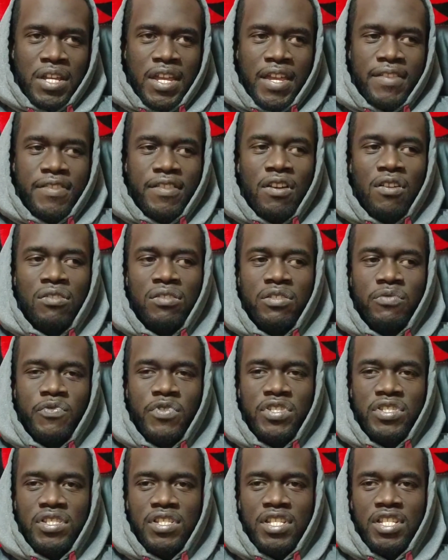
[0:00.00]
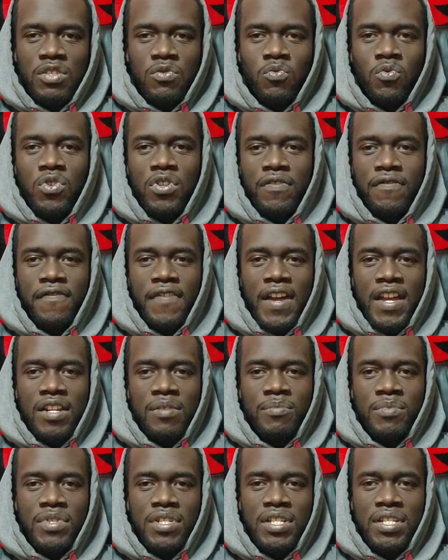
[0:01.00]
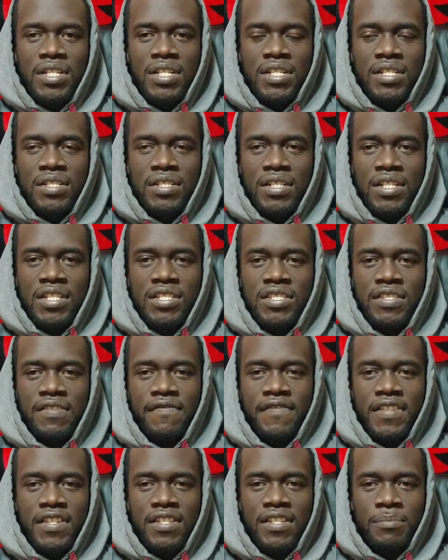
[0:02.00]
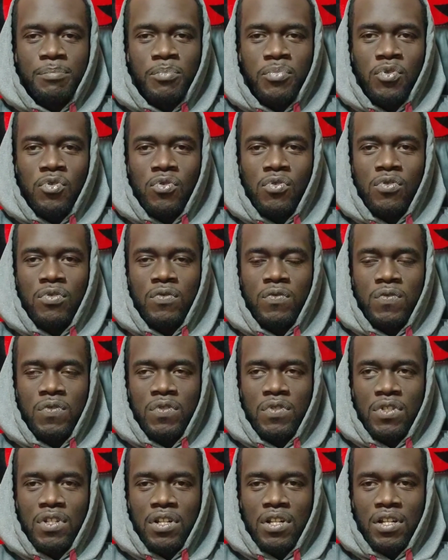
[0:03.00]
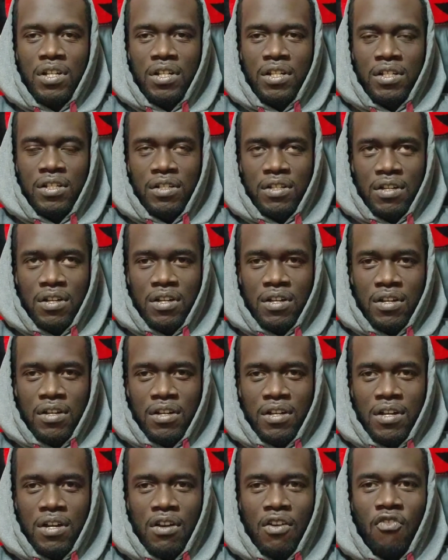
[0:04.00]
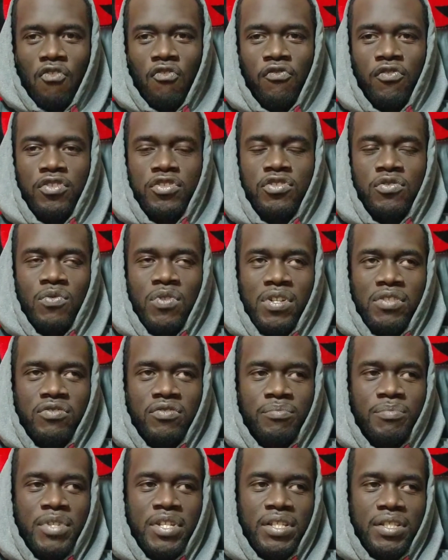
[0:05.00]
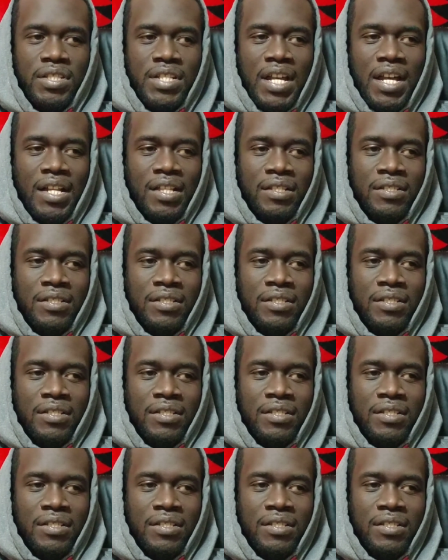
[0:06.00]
And the only reason he would fight him again is if he can pull uh, over $200 million,